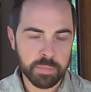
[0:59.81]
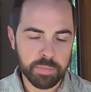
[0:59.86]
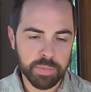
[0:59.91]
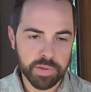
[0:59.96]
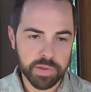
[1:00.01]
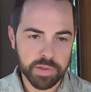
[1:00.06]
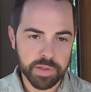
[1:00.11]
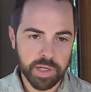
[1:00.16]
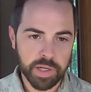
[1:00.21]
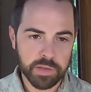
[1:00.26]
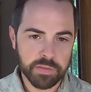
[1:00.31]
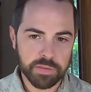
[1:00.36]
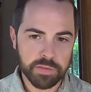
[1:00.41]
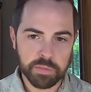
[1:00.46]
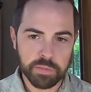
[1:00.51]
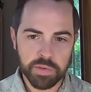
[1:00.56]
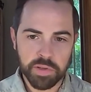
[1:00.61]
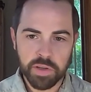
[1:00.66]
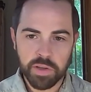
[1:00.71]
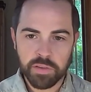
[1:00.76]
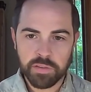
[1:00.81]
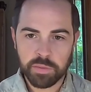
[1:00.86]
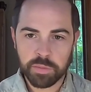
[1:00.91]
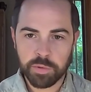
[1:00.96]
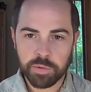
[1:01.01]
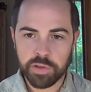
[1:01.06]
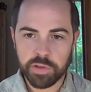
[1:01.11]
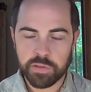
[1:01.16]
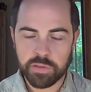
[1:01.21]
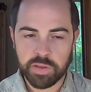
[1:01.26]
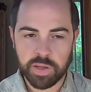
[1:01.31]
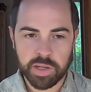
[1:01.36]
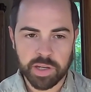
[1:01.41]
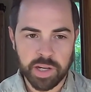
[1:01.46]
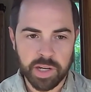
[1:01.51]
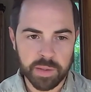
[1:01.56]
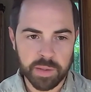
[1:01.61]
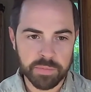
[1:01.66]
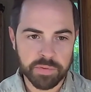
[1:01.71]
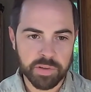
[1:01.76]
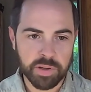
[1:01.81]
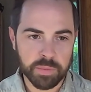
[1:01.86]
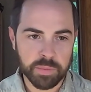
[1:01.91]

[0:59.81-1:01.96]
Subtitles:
But yeah, some good sitcoms come